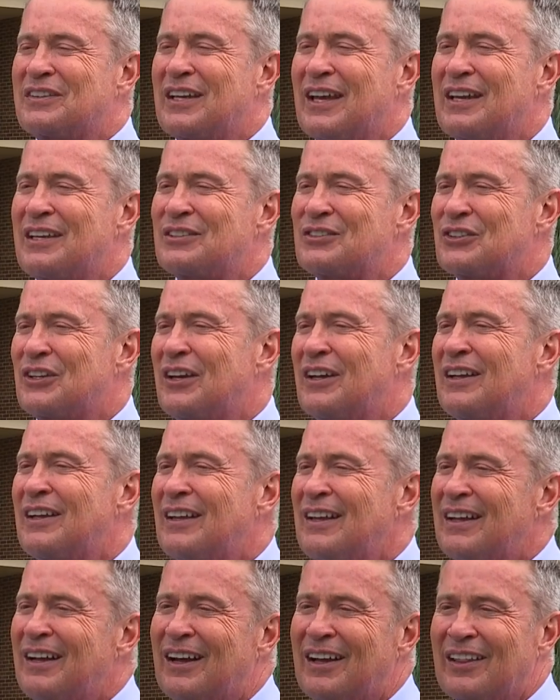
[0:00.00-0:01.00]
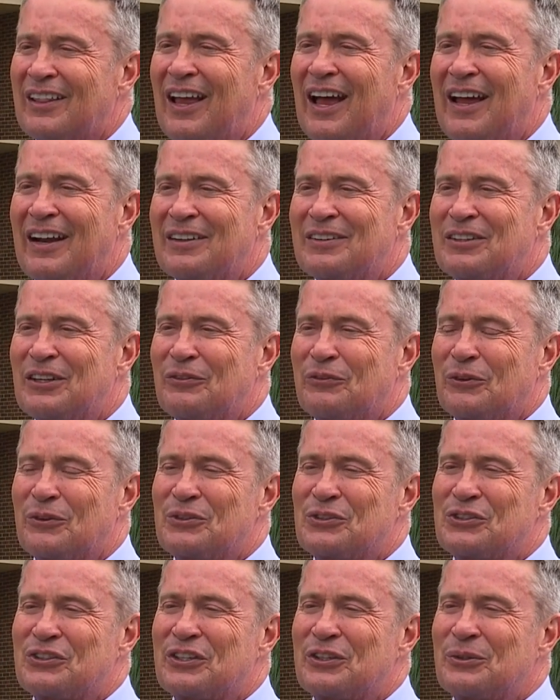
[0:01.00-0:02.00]
takes a, a lot of different
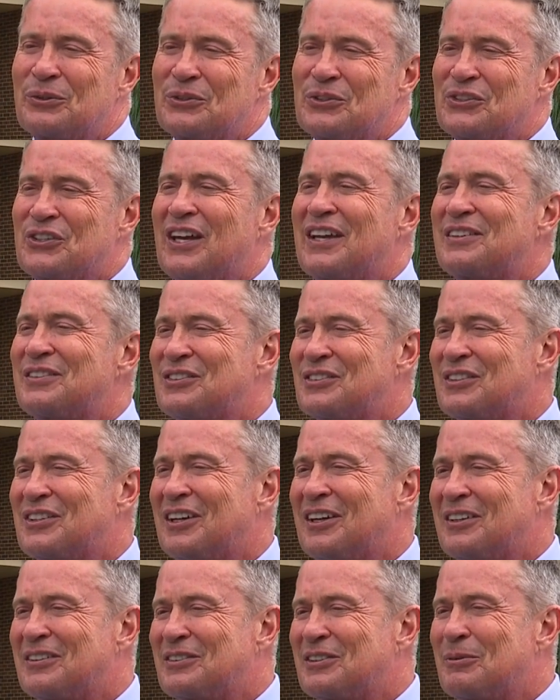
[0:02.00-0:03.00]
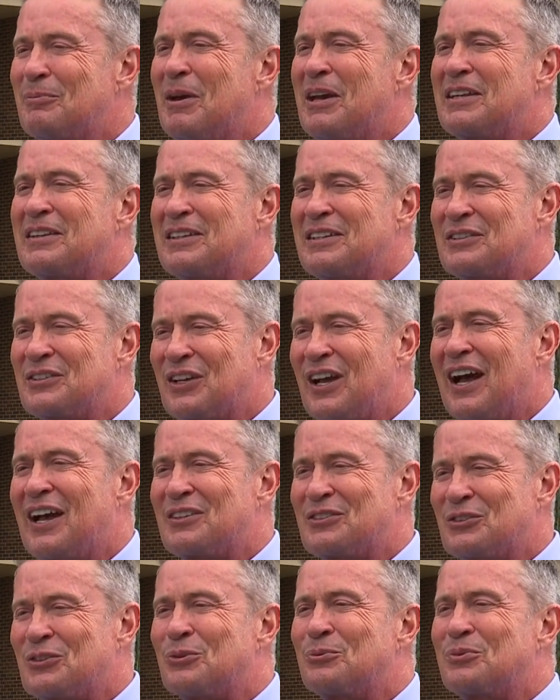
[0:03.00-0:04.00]
skill sets to, to make these
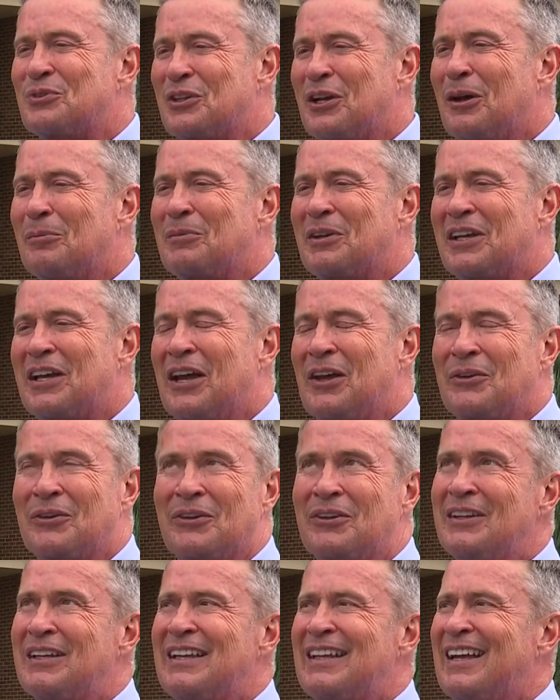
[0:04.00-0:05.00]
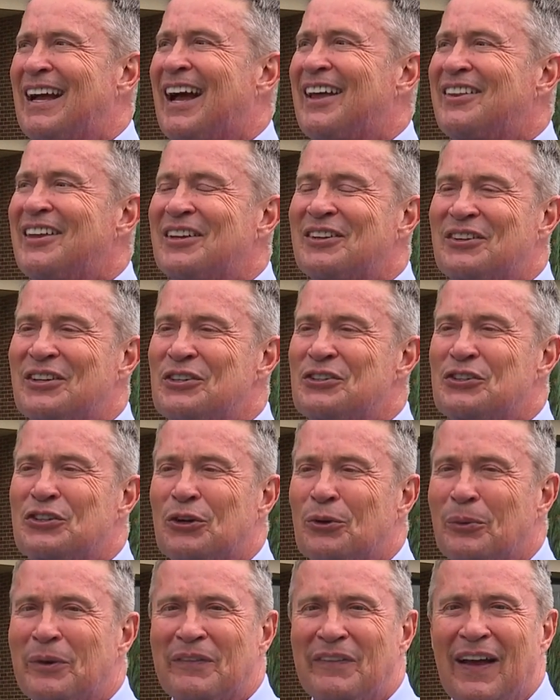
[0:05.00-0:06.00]
costumes come together. I think this
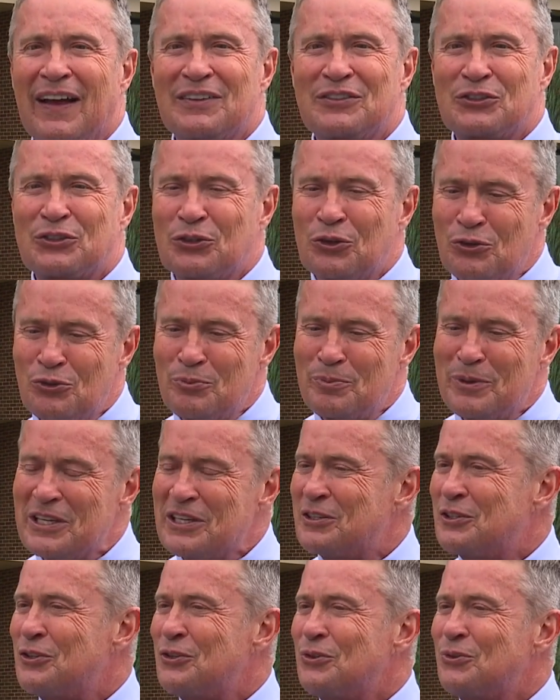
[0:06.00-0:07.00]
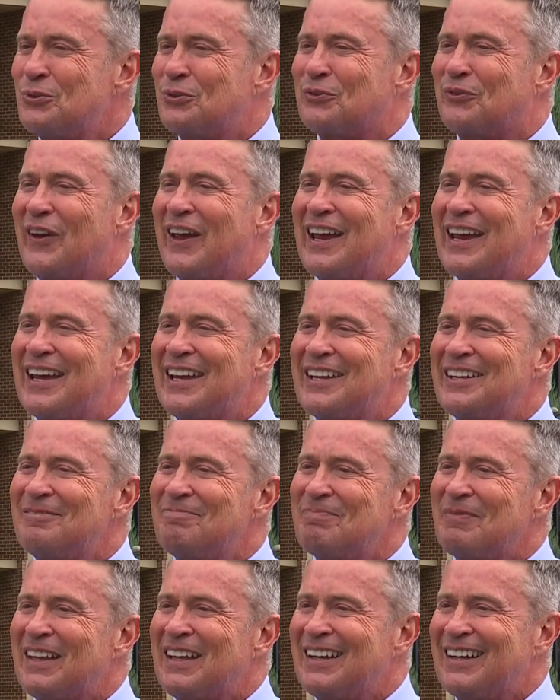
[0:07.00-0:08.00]
year we've got Scooby Doo's van,
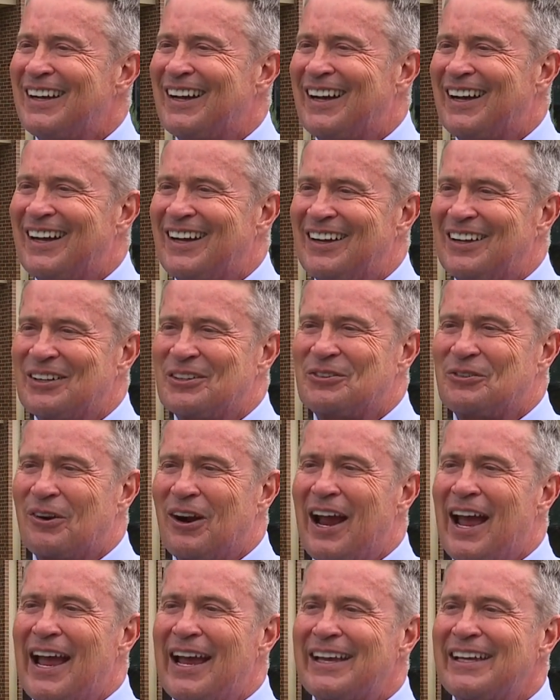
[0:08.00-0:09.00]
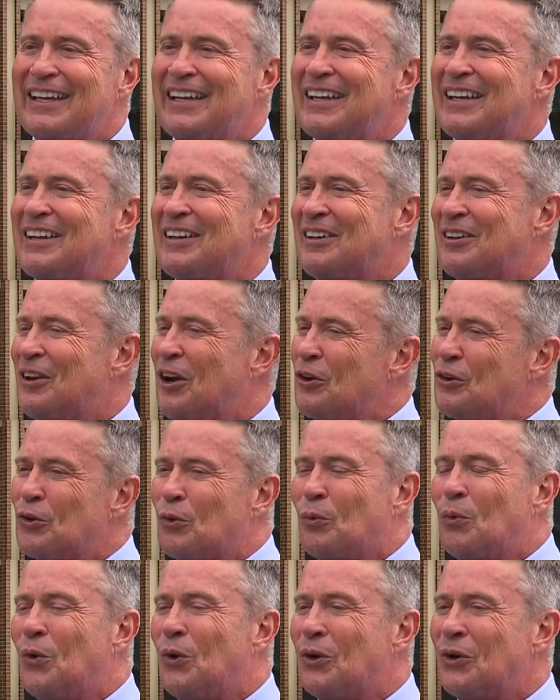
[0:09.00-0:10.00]
uh, a dragon, an
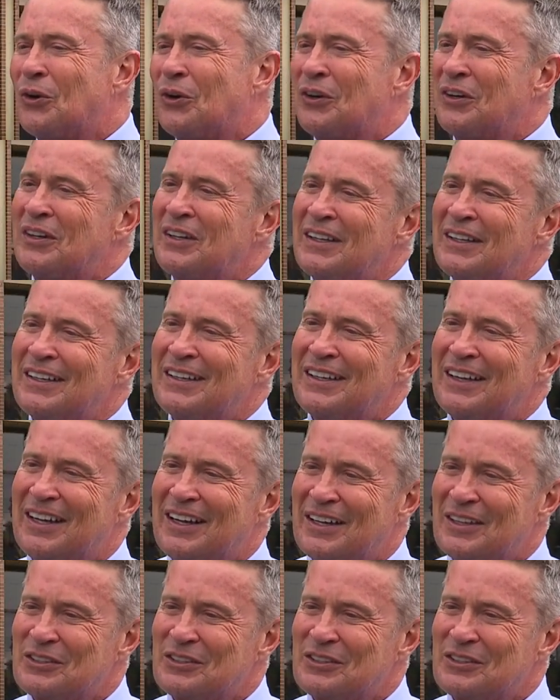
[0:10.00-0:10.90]
underwater uh,